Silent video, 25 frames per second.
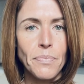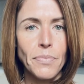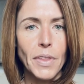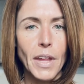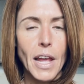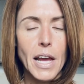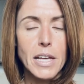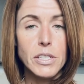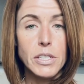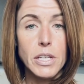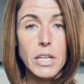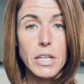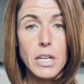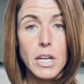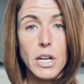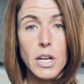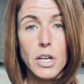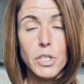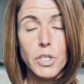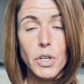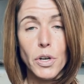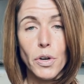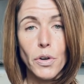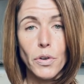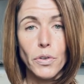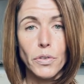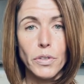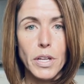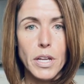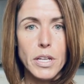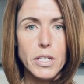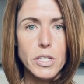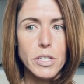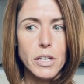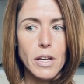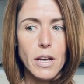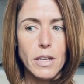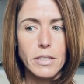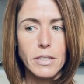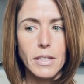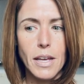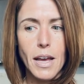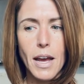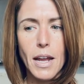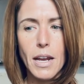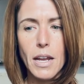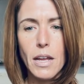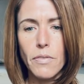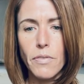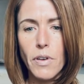as you get an adult, it just
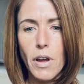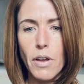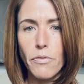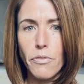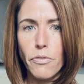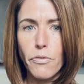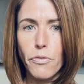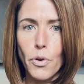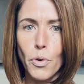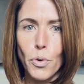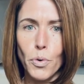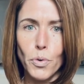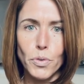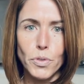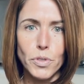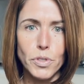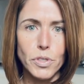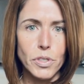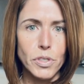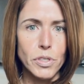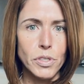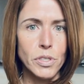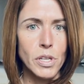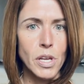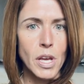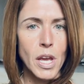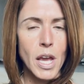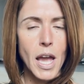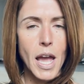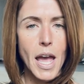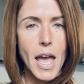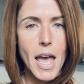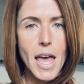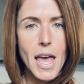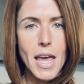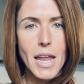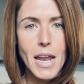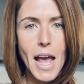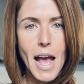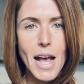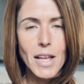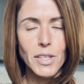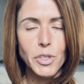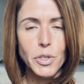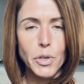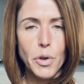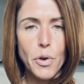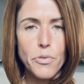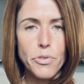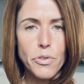kind of unfolds. And as
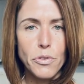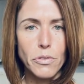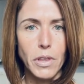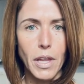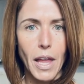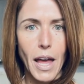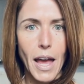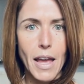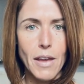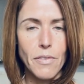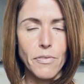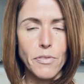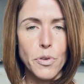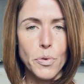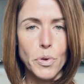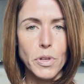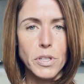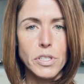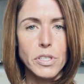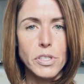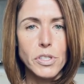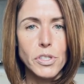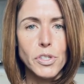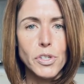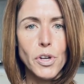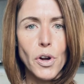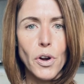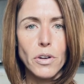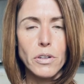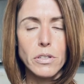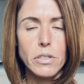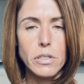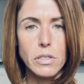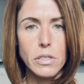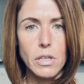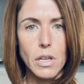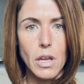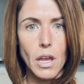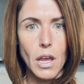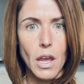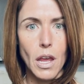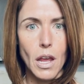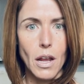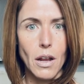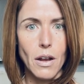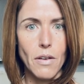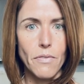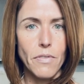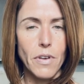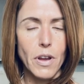you go through life, you can start
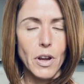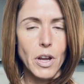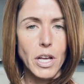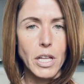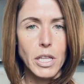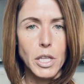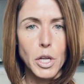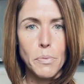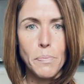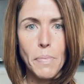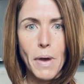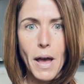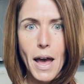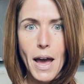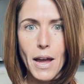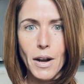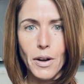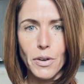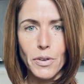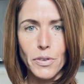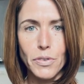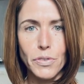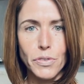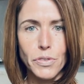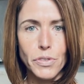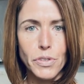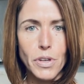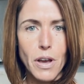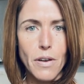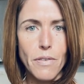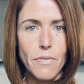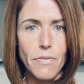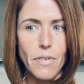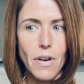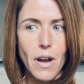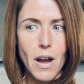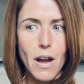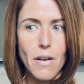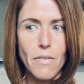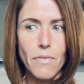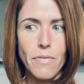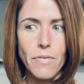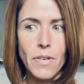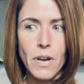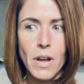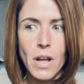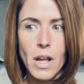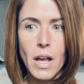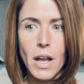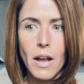seeing very clear patterns of
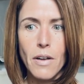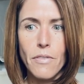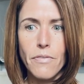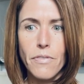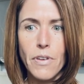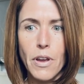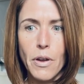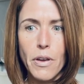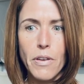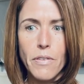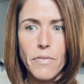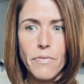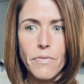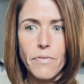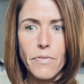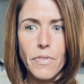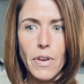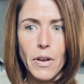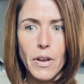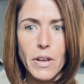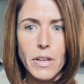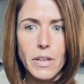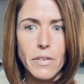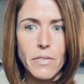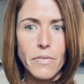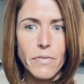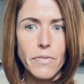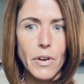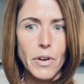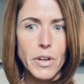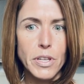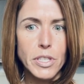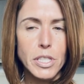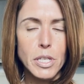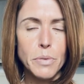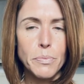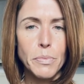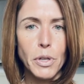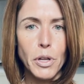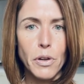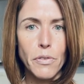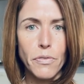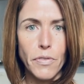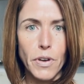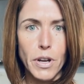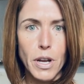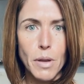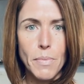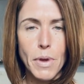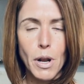very, very, very similar
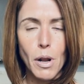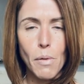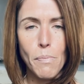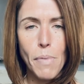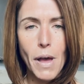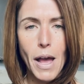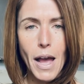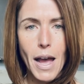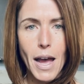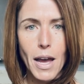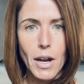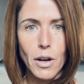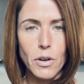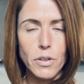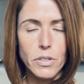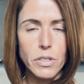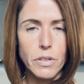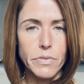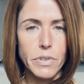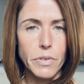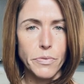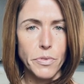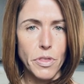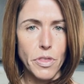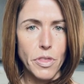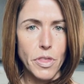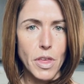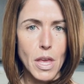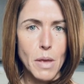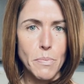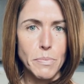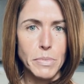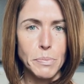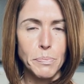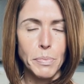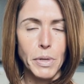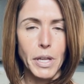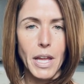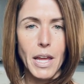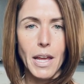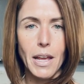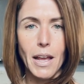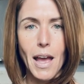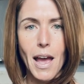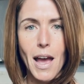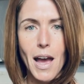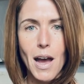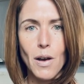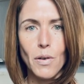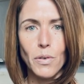fundamental patterns of different themes playing
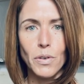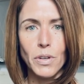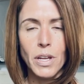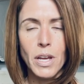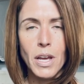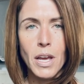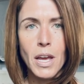out.